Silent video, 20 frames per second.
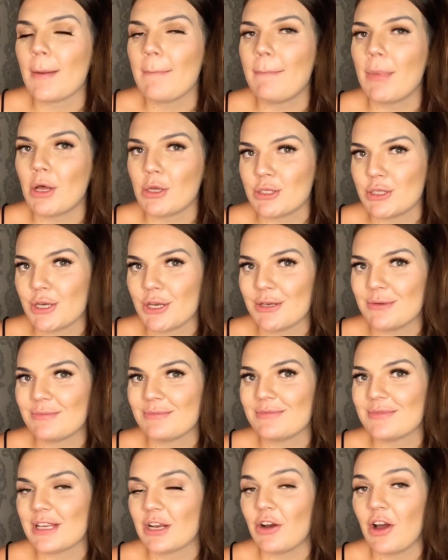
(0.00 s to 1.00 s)
I
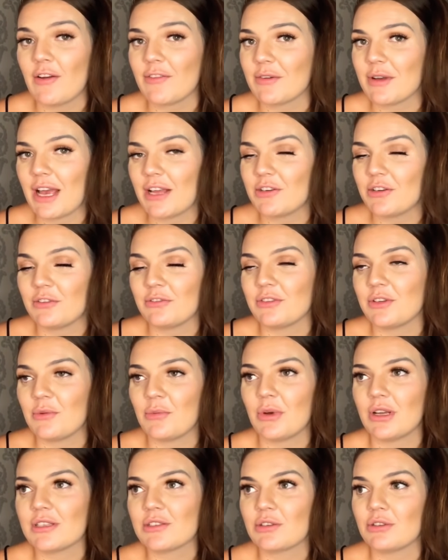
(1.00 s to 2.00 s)
don't even know
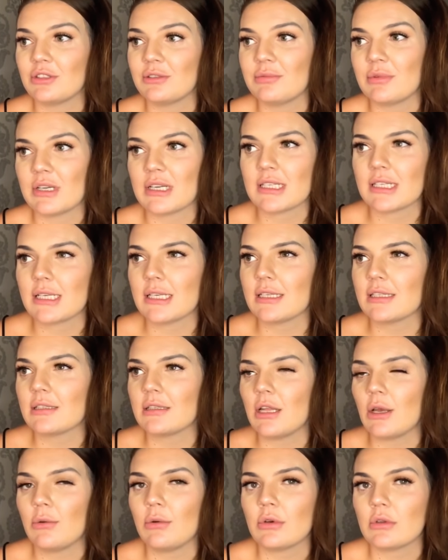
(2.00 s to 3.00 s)
what it's called, to be honest, and it's
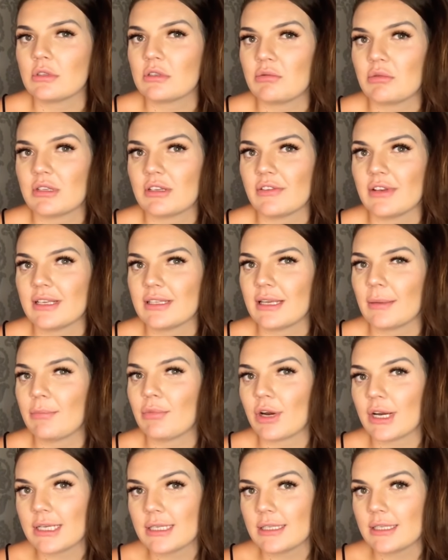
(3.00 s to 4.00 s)
local to us. I think it's like
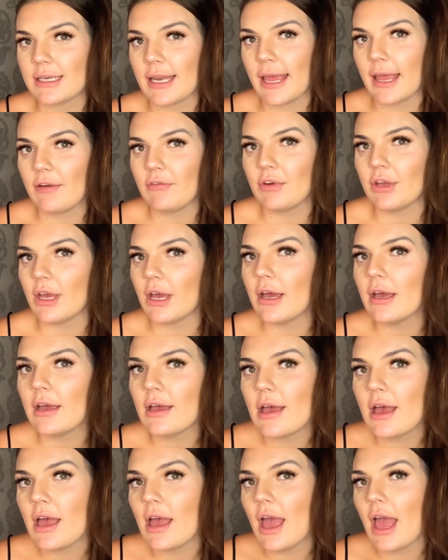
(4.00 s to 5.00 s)
Preston area.
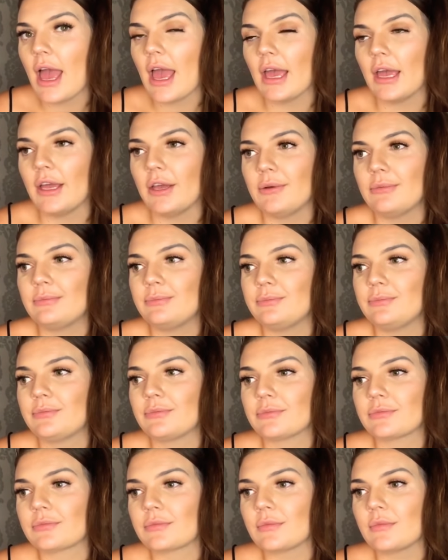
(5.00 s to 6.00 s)
And
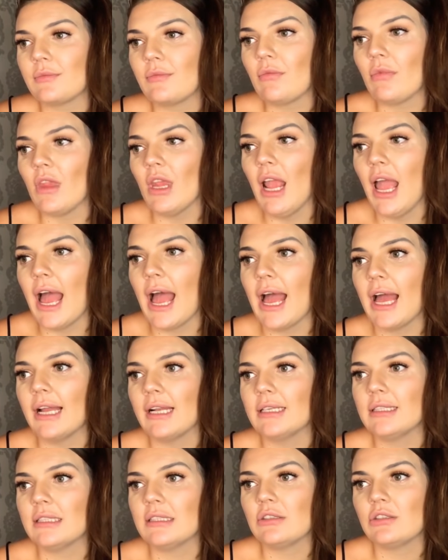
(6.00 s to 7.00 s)

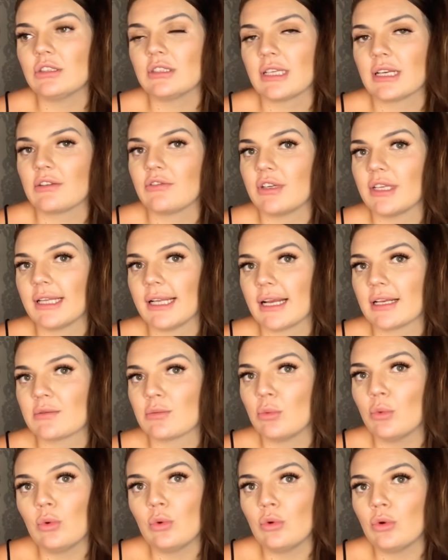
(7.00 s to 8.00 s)
it's just like a really nice
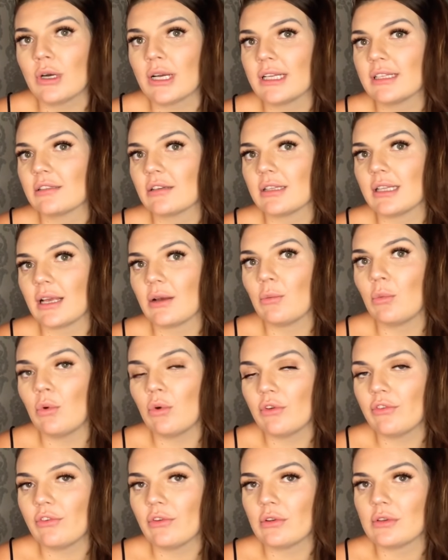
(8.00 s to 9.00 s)
walk, and it's got like
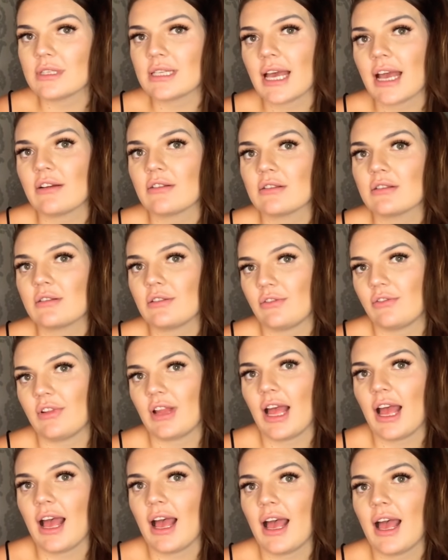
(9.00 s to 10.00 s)
waterfalls there and stuff
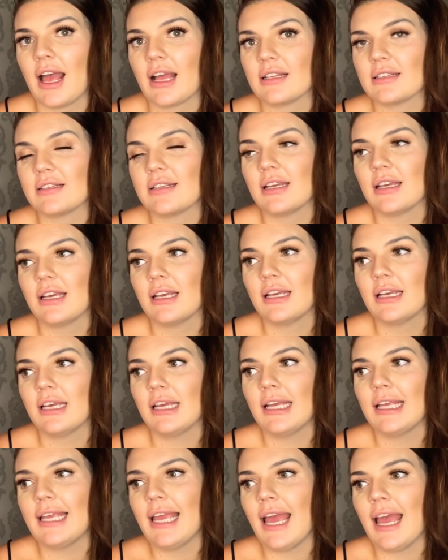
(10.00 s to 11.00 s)
like that. And
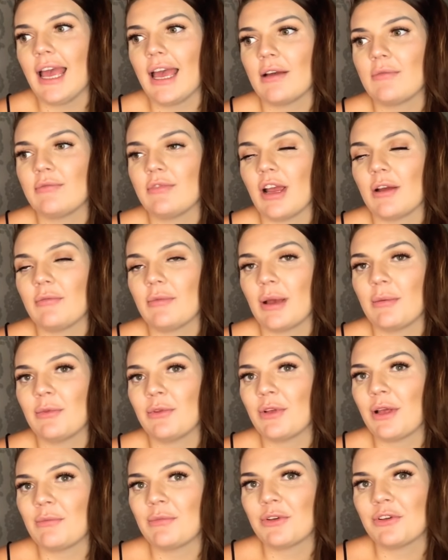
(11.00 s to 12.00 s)
yeah, I'm
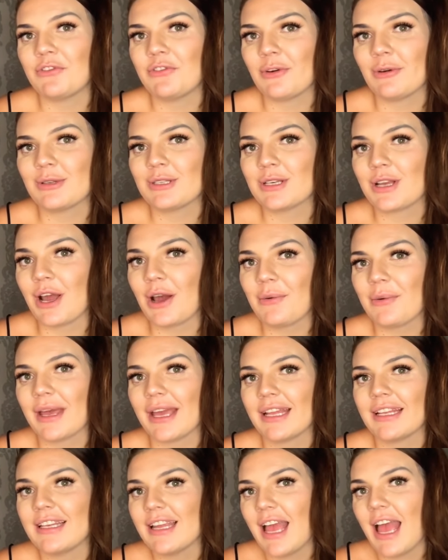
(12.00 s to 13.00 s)
looking forward to
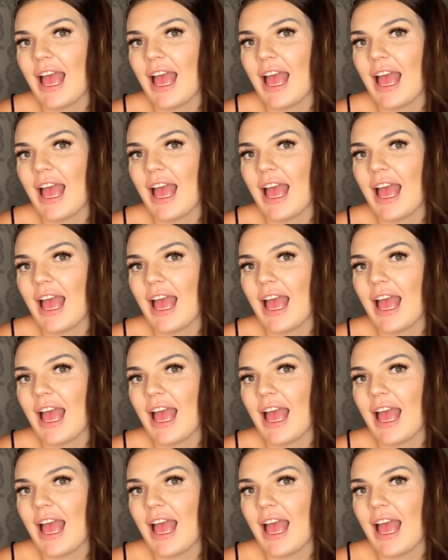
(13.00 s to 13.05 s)
going.